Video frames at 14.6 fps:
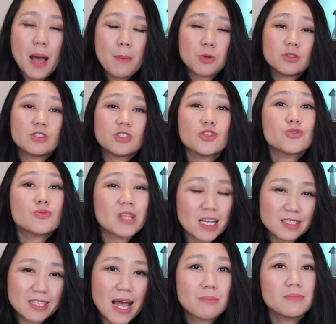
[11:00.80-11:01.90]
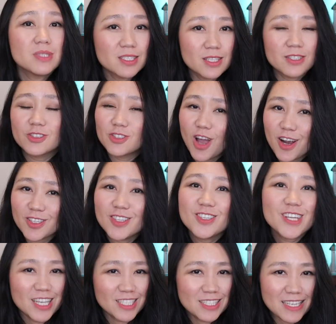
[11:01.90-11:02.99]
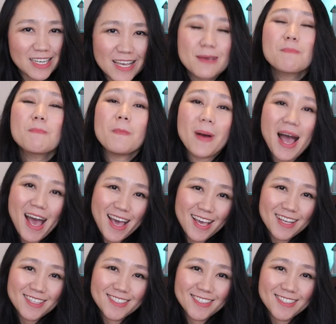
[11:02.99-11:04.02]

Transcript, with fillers: I'm going to see you next time. This is Dr. Nancy Li. Bye.